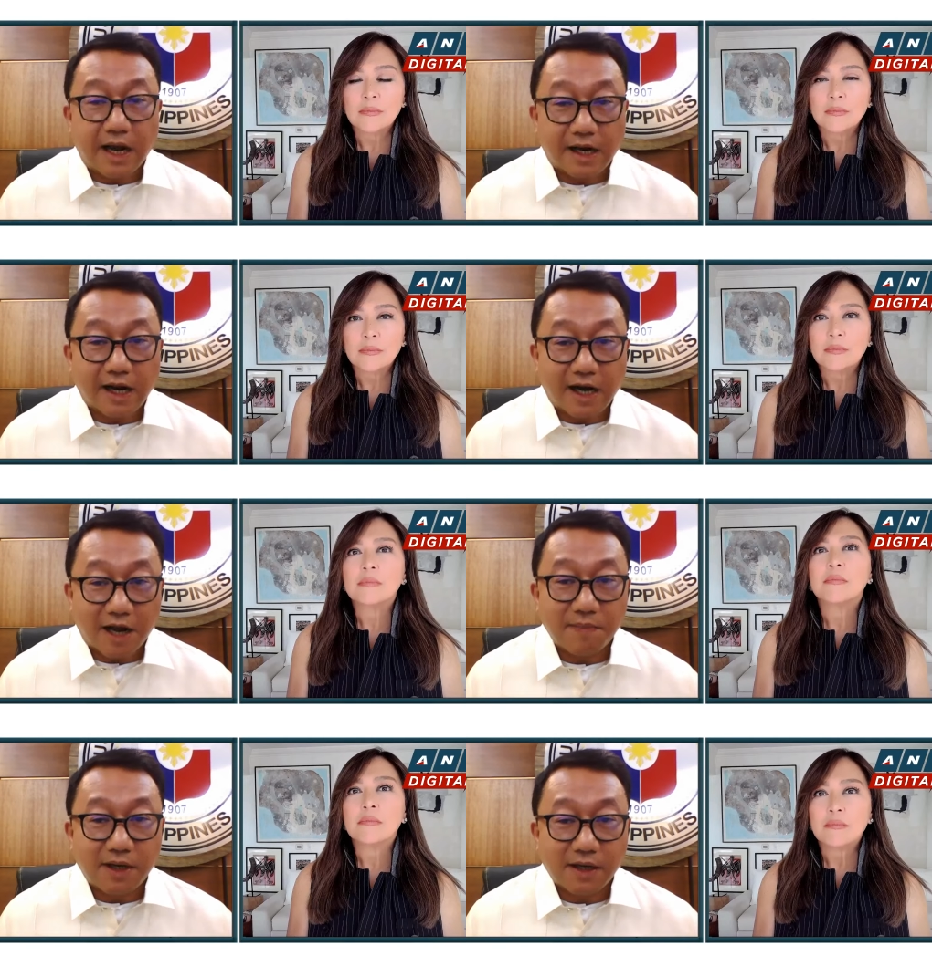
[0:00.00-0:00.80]

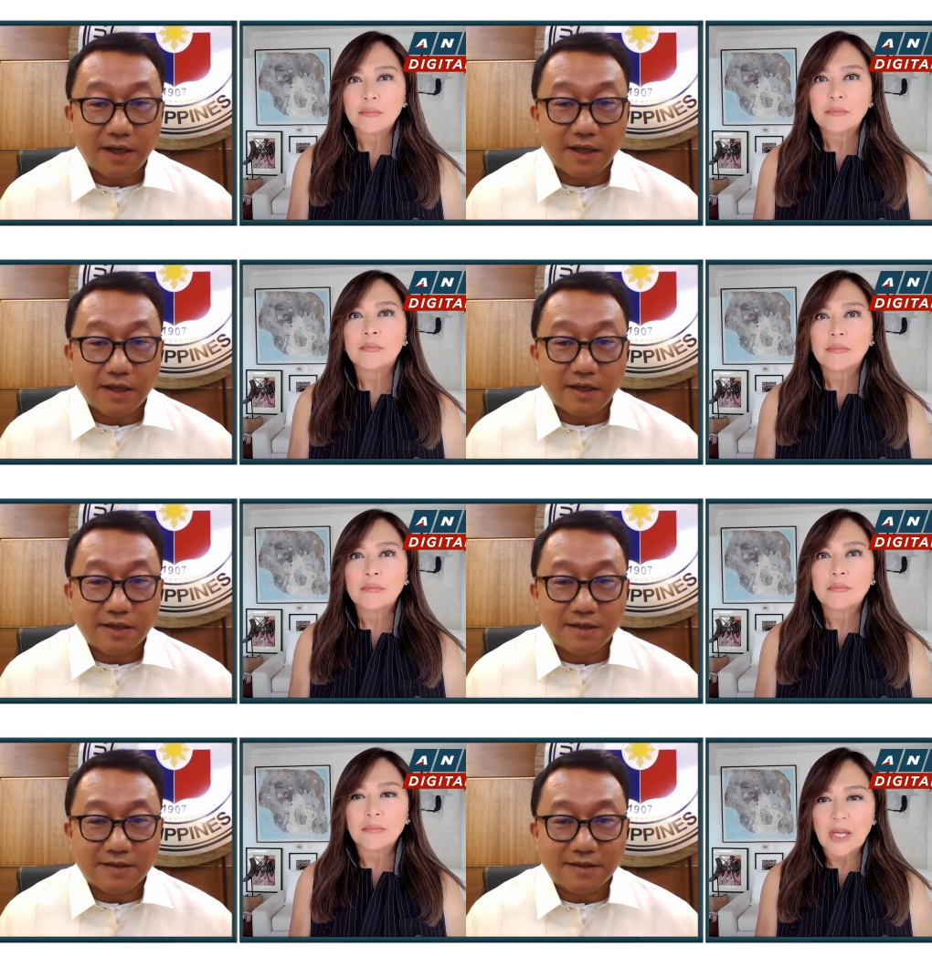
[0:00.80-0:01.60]
Speaker 1: nakararami.
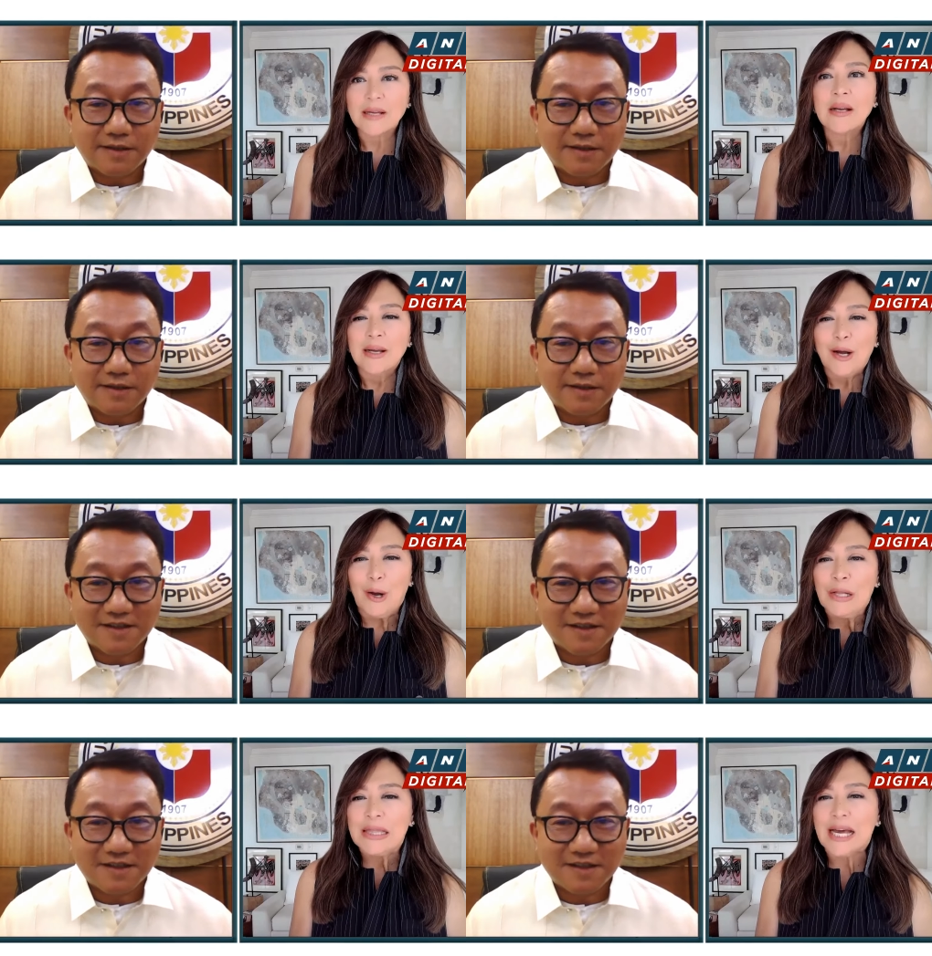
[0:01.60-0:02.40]

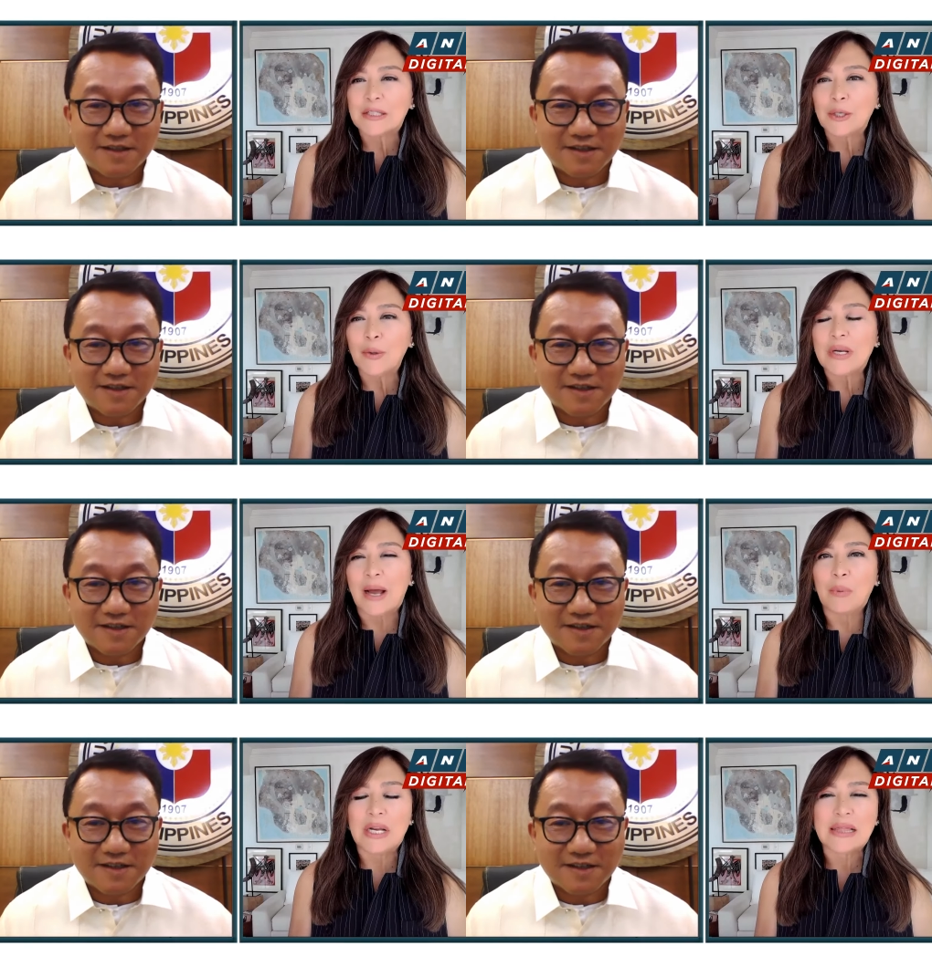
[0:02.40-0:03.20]
Speaker 2: On that note, I
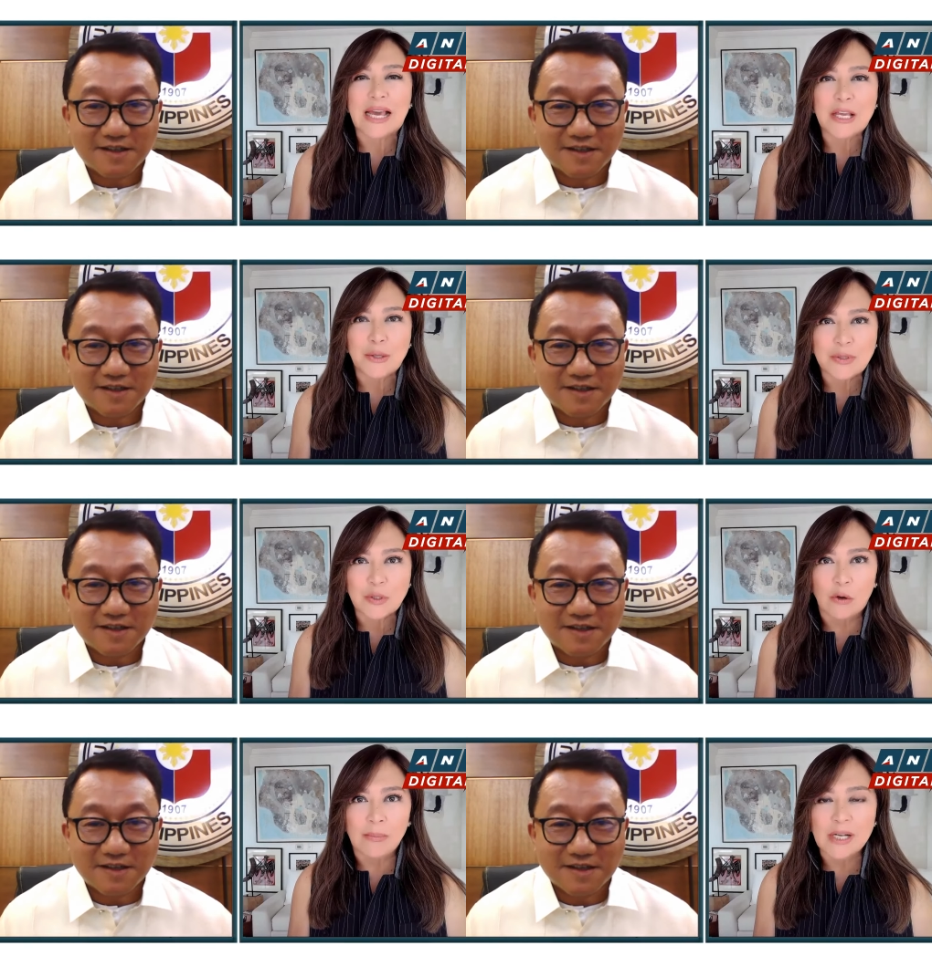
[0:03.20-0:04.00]
want to thank you
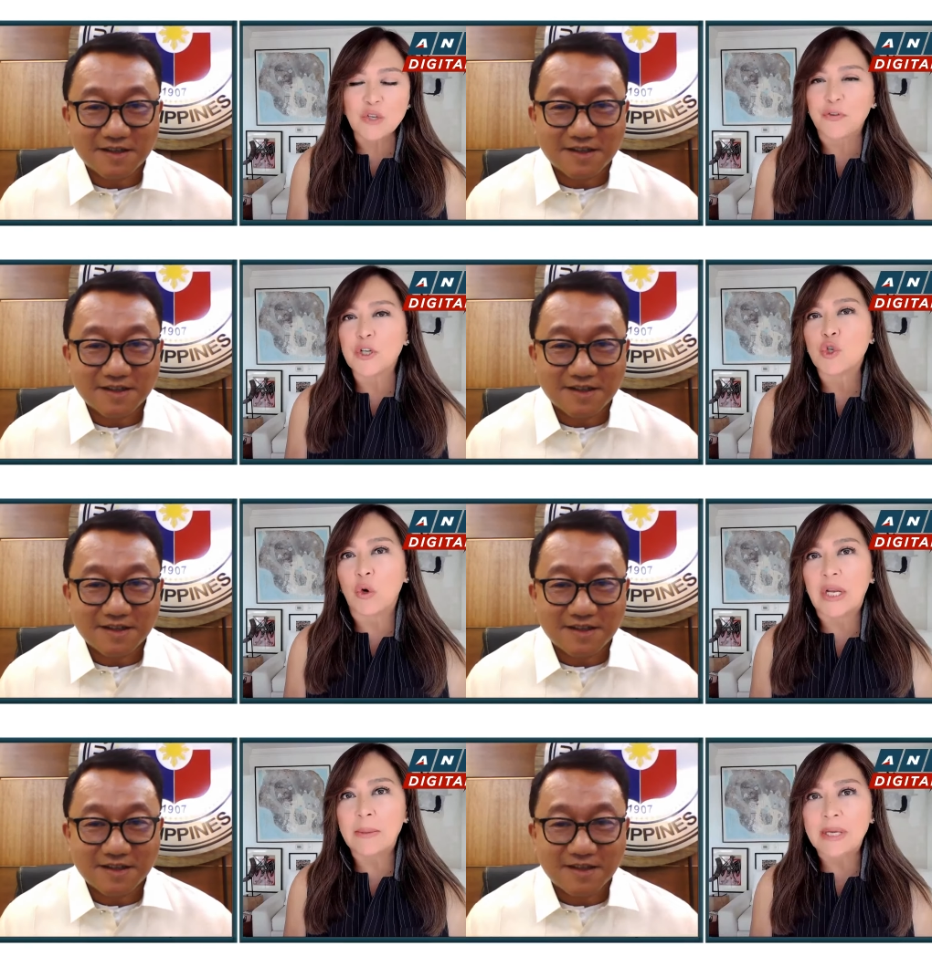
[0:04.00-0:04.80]
so much for
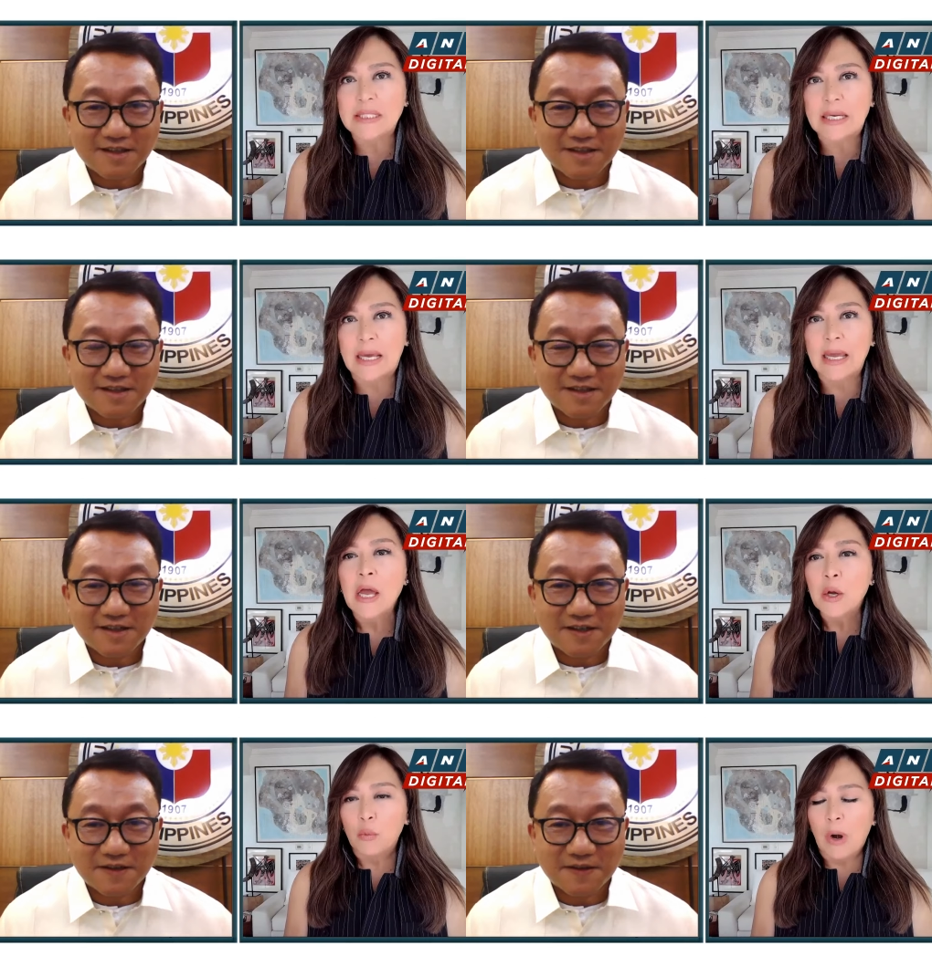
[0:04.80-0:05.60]
joining me today,
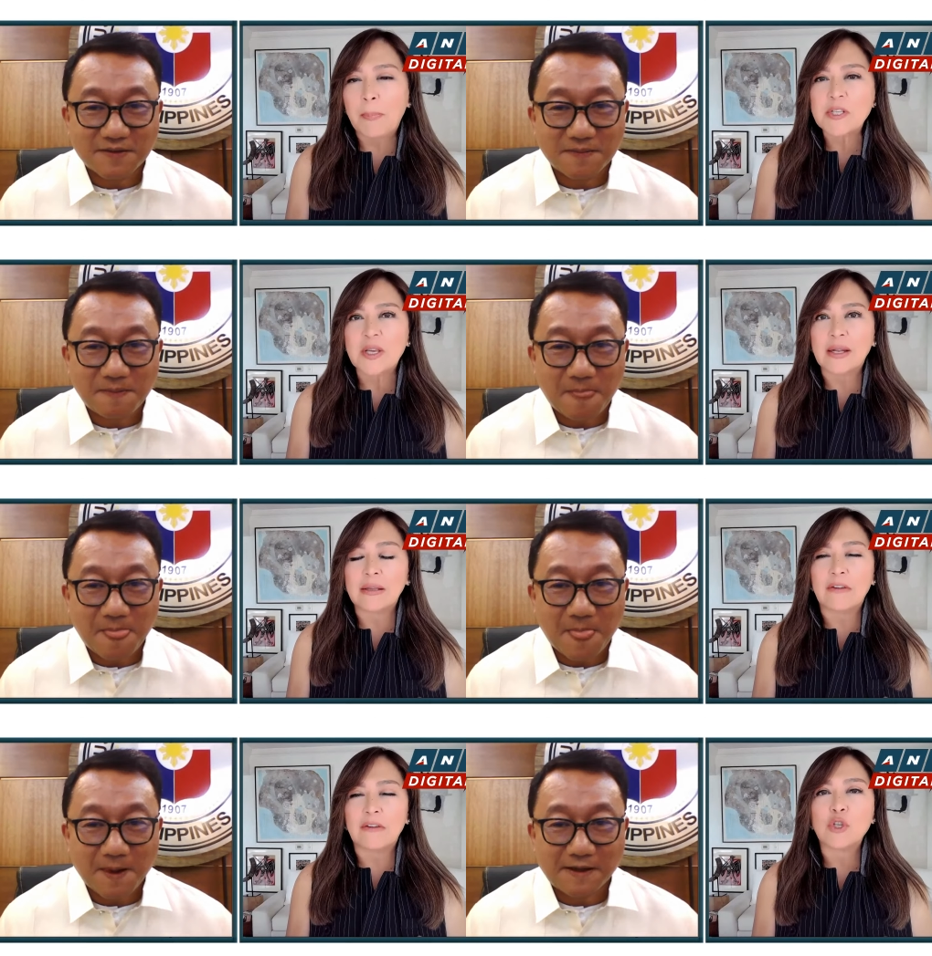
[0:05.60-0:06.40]

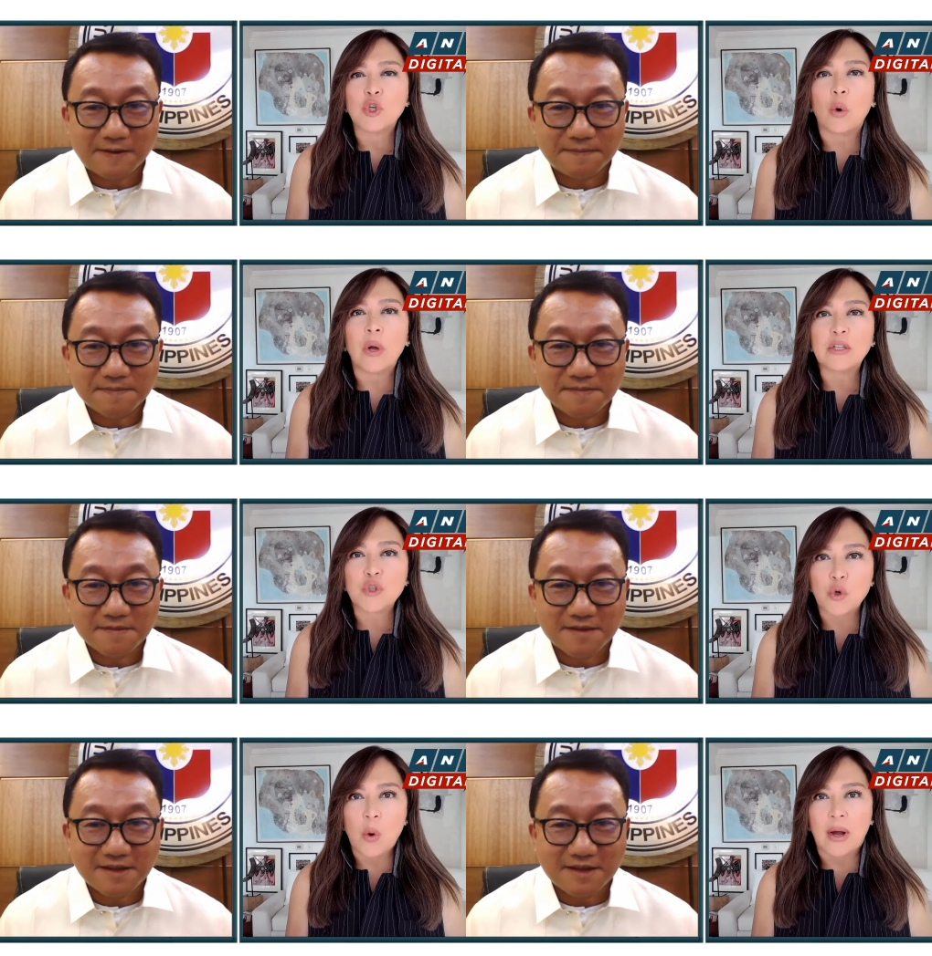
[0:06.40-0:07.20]
Representative Joel
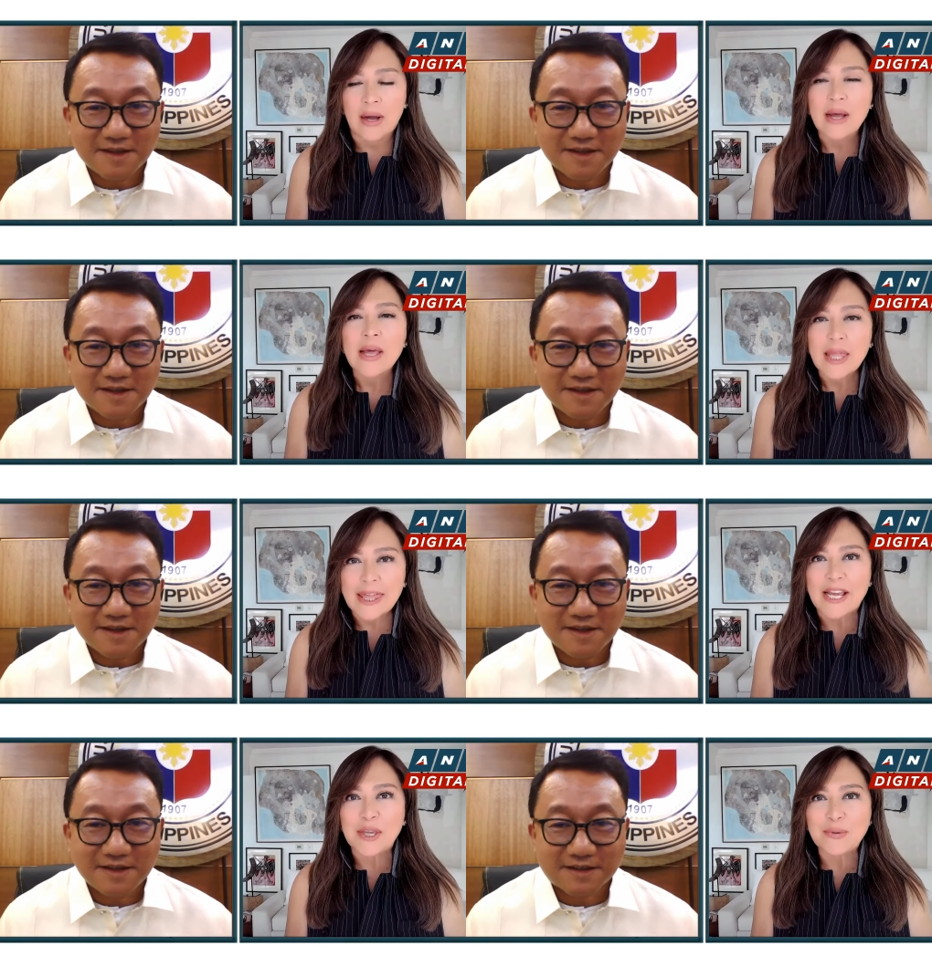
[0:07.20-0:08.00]
Chua. Thank you,